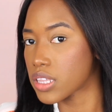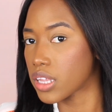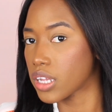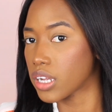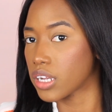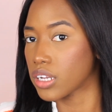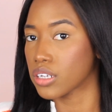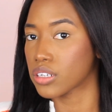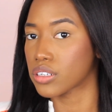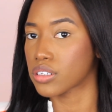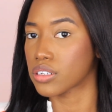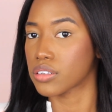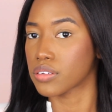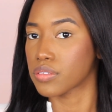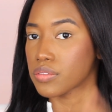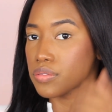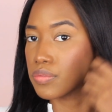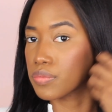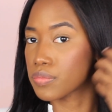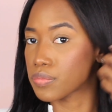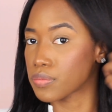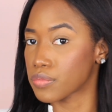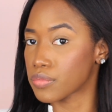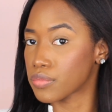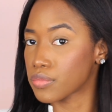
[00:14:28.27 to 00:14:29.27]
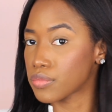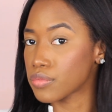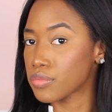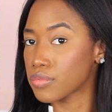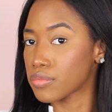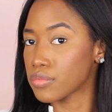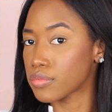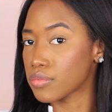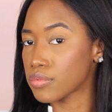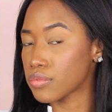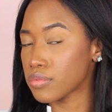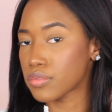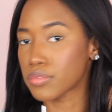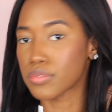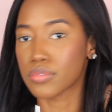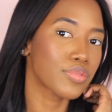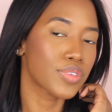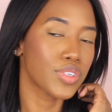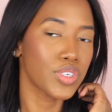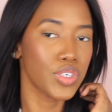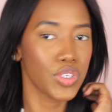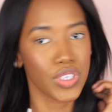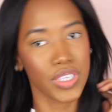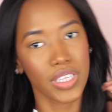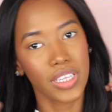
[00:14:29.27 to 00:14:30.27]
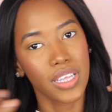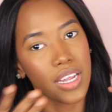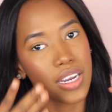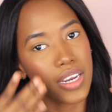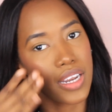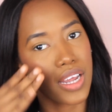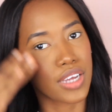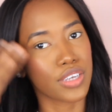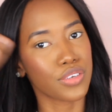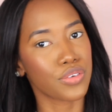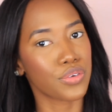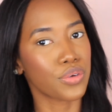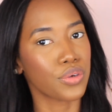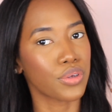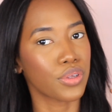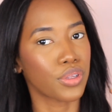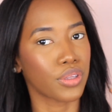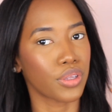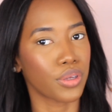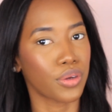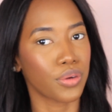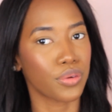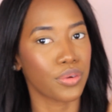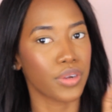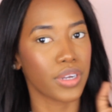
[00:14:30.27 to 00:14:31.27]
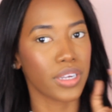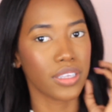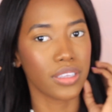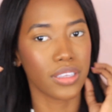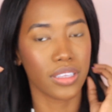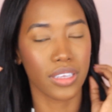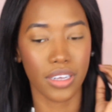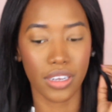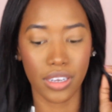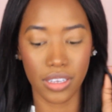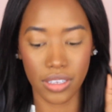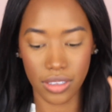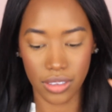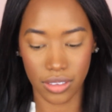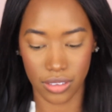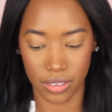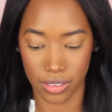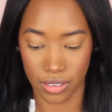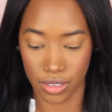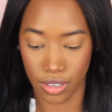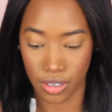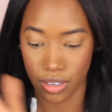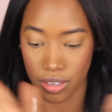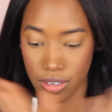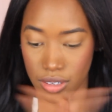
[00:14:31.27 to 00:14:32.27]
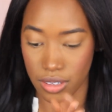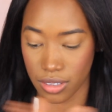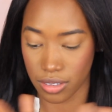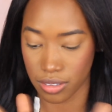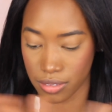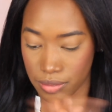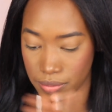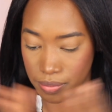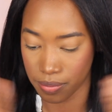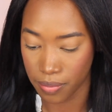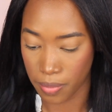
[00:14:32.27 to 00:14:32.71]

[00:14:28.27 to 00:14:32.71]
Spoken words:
think? You see that natural glow right there, girl?